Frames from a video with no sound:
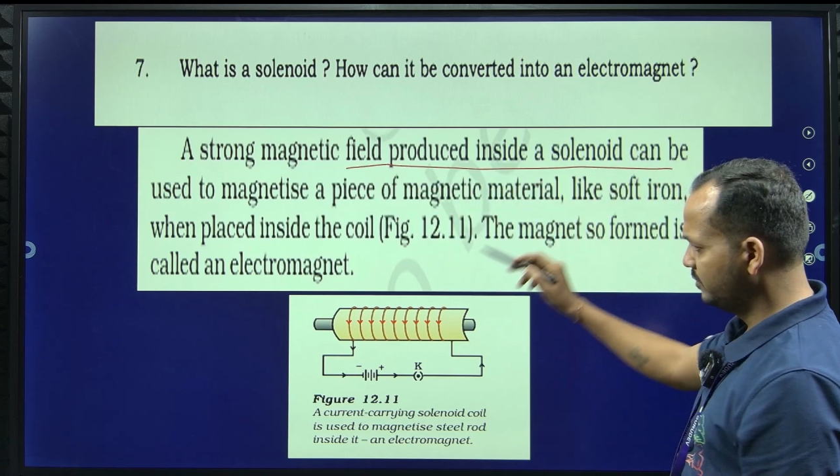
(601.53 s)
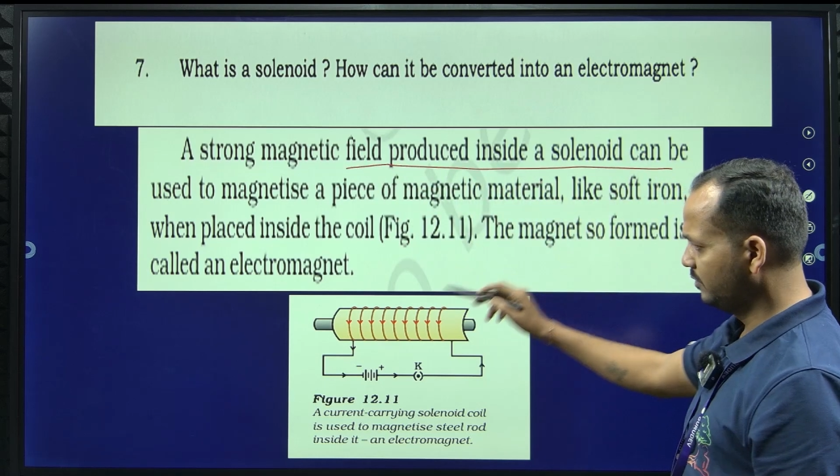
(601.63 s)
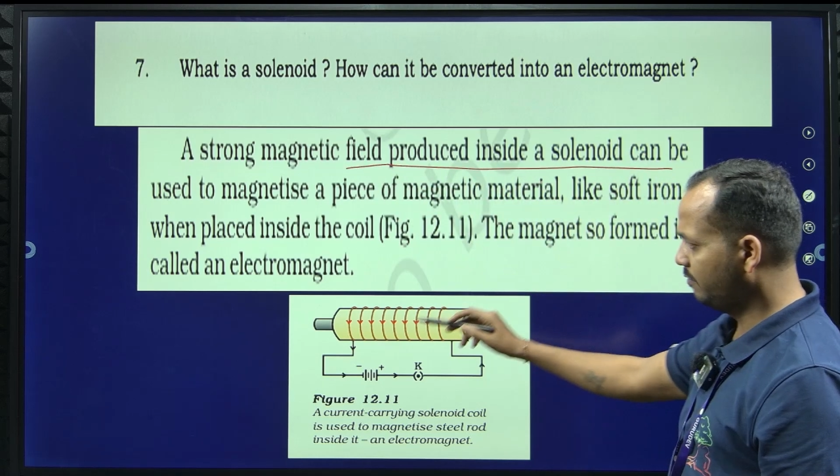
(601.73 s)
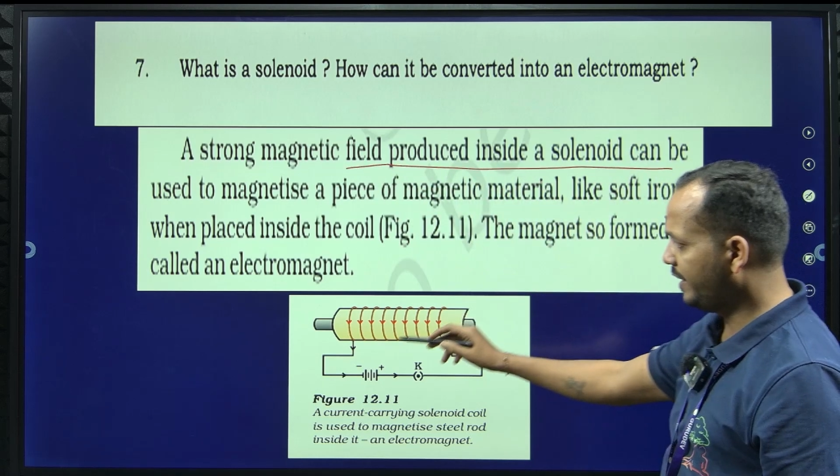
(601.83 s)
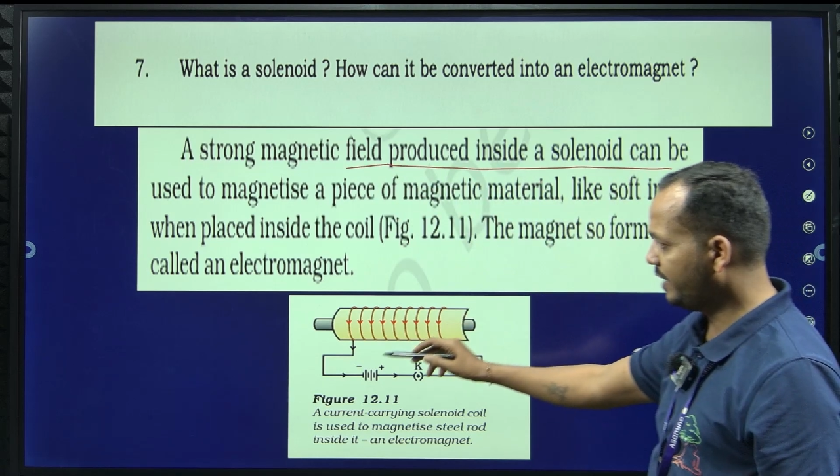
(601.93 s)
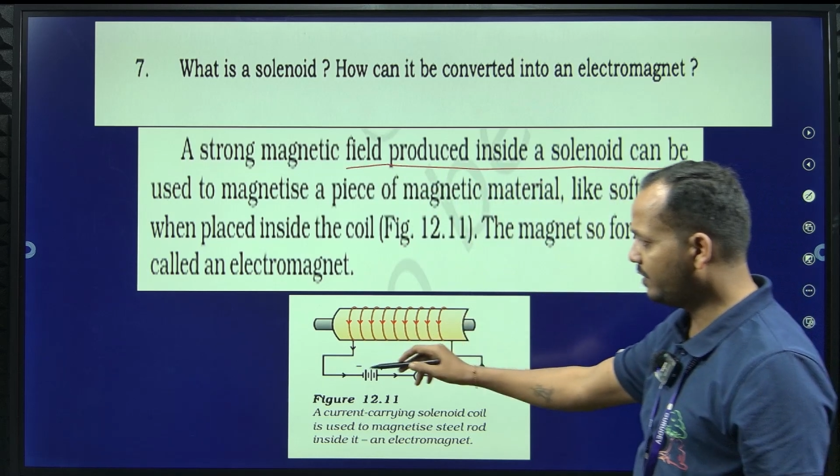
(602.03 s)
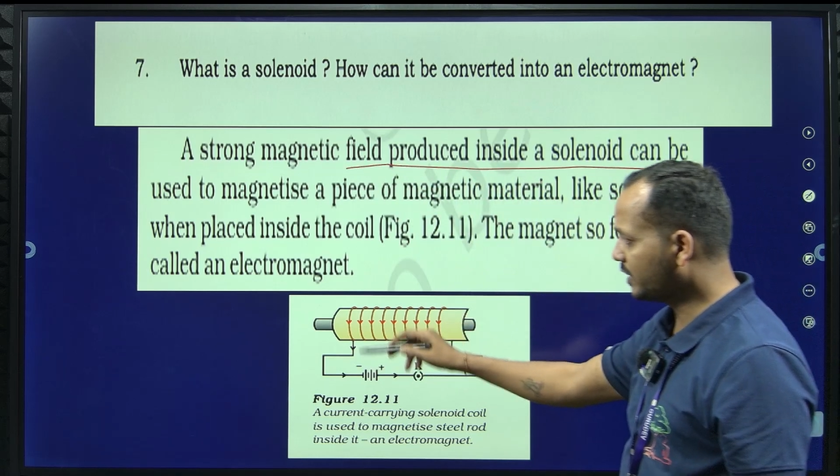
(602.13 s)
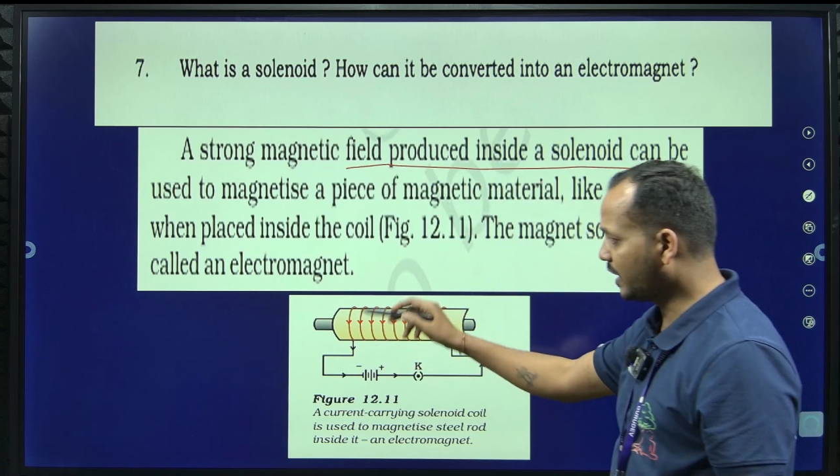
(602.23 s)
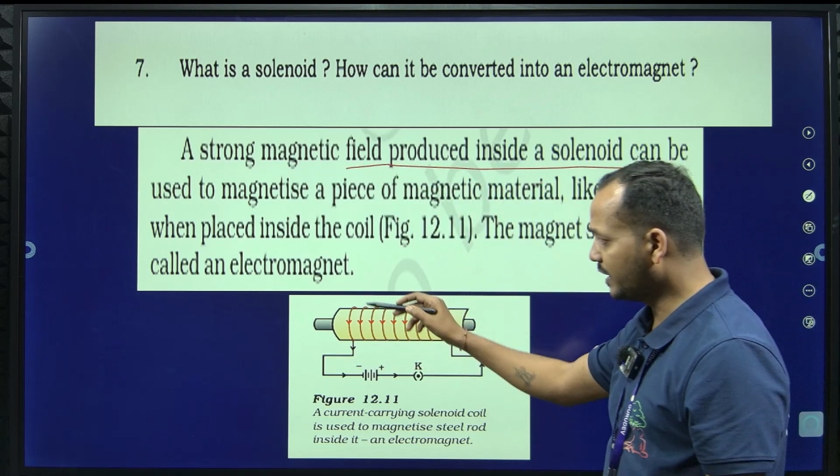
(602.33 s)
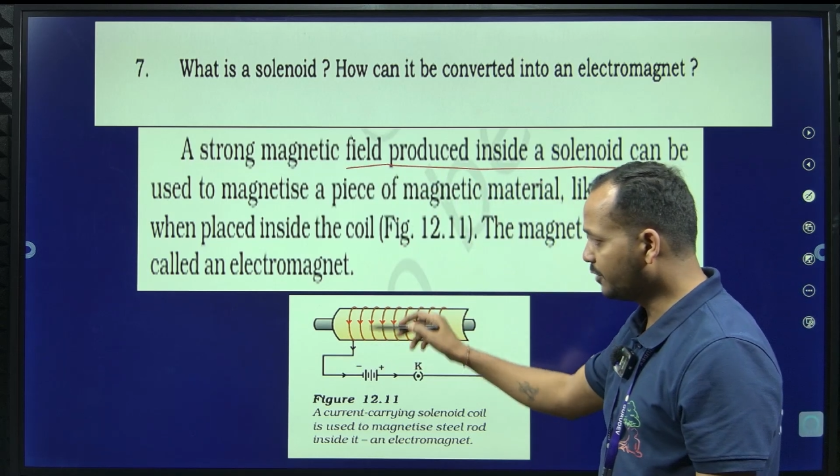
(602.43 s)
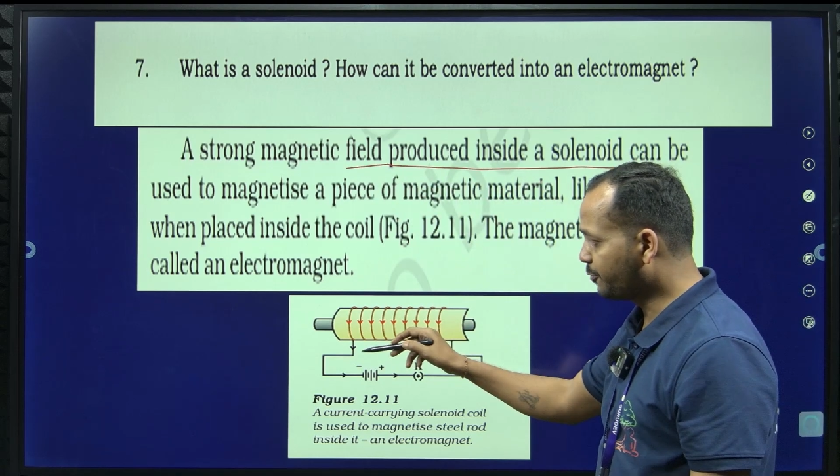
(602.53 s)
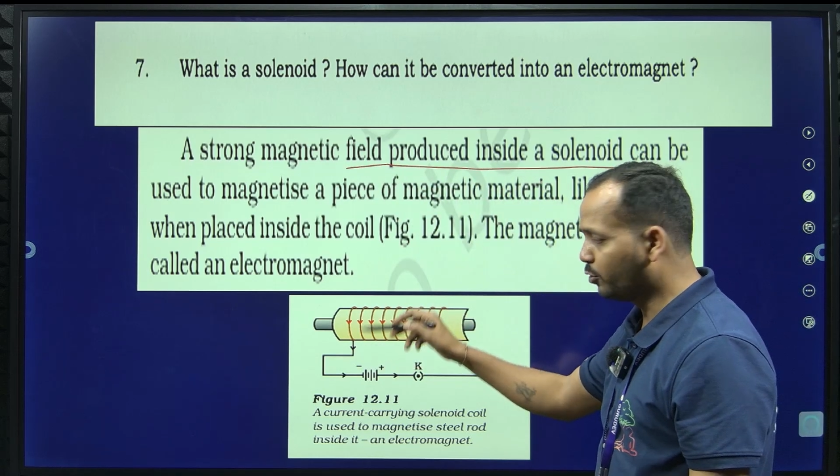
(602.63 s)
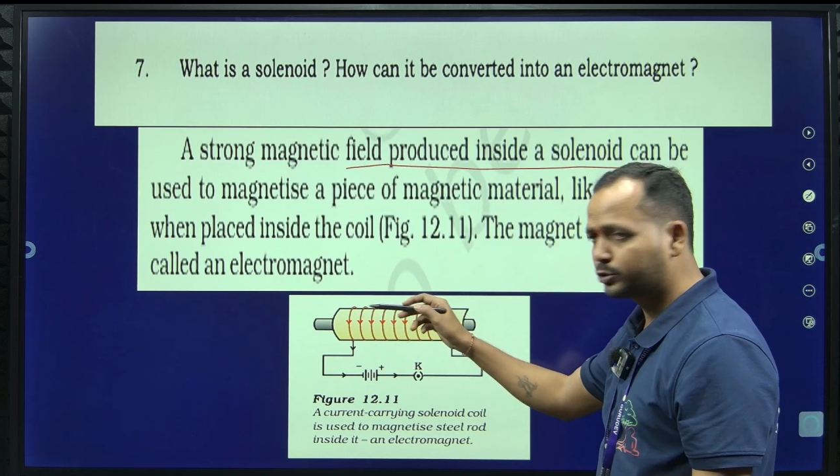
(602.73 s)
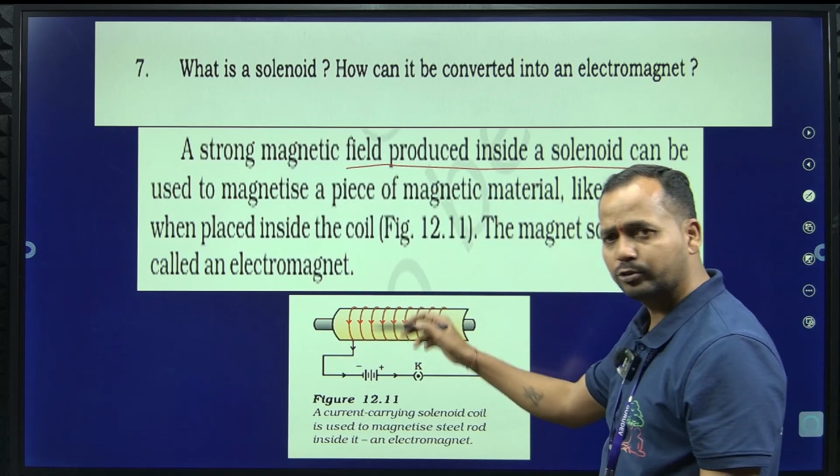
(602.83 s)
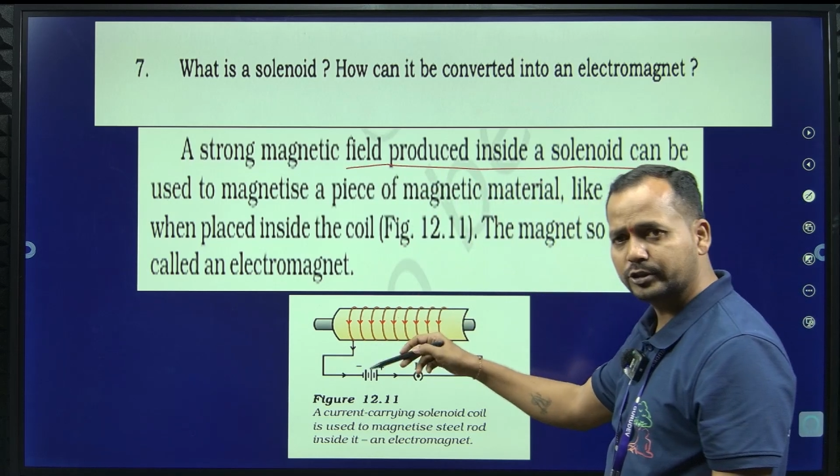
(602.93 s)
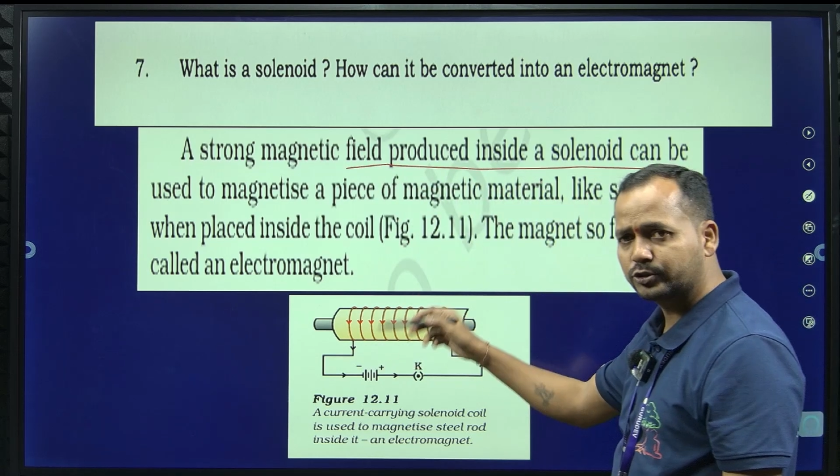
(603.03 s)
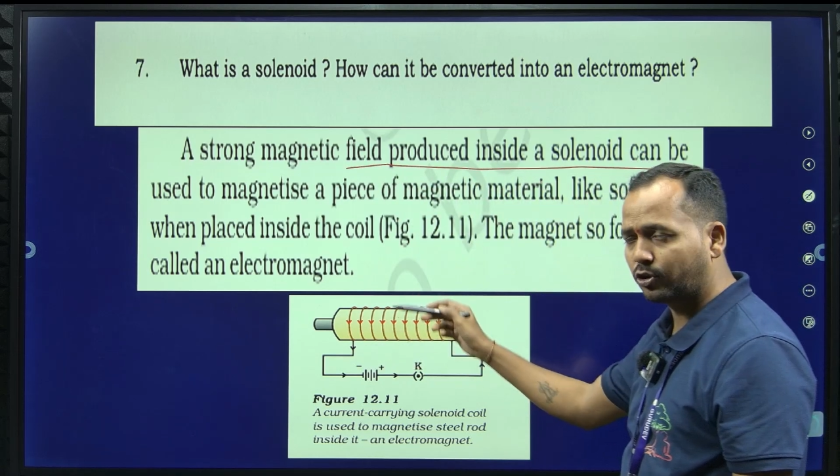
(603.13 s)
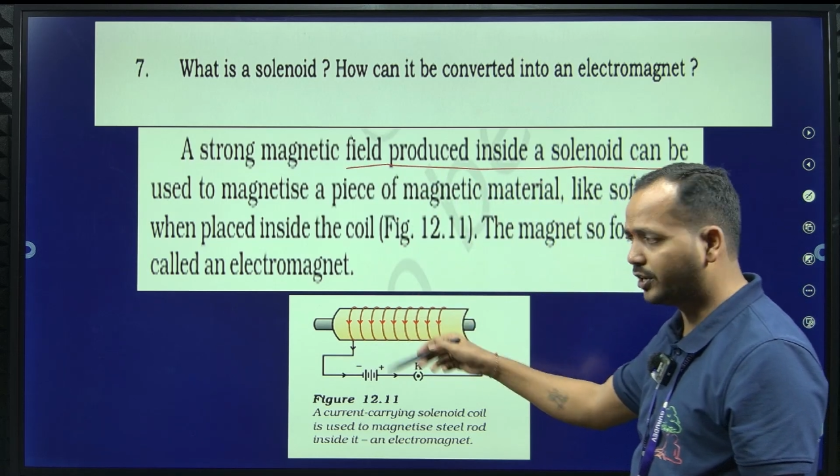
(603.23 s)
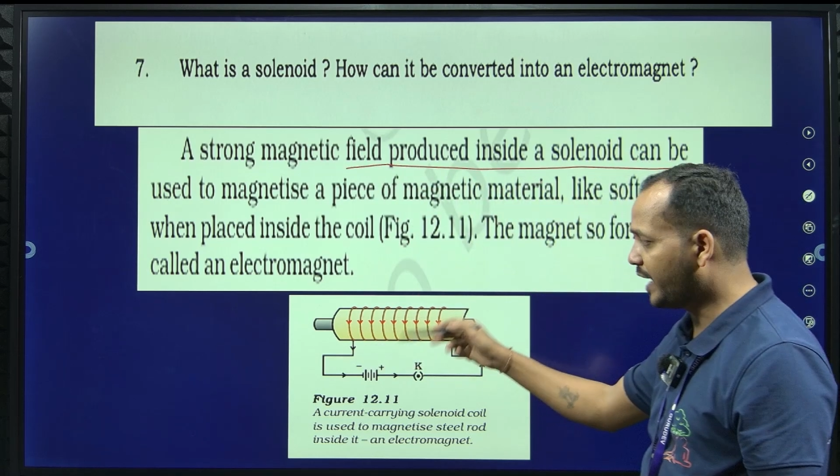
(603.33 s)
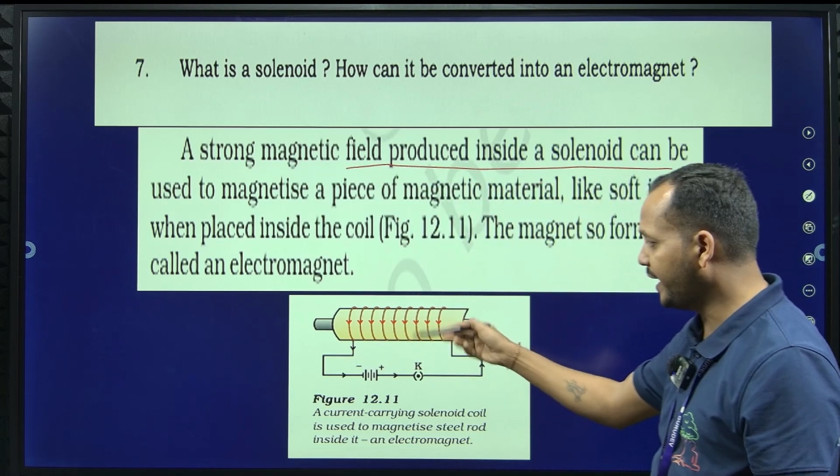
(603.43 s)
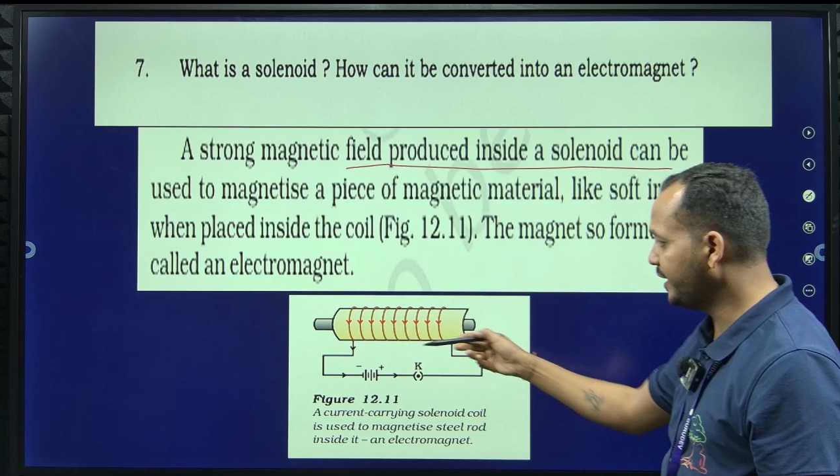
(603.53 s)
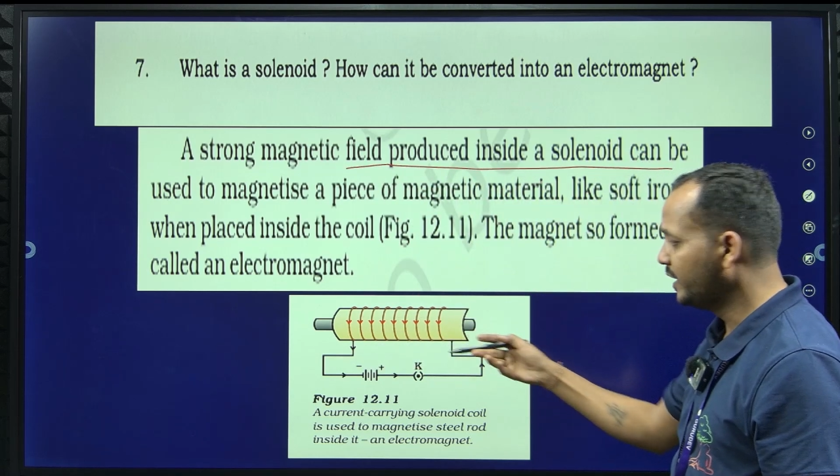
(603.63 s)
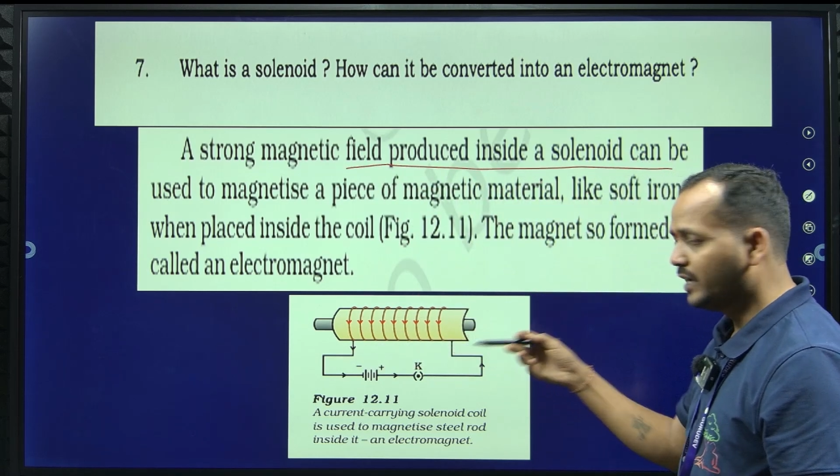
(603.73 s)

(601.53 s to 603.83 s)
whenever current flow through this solenoid,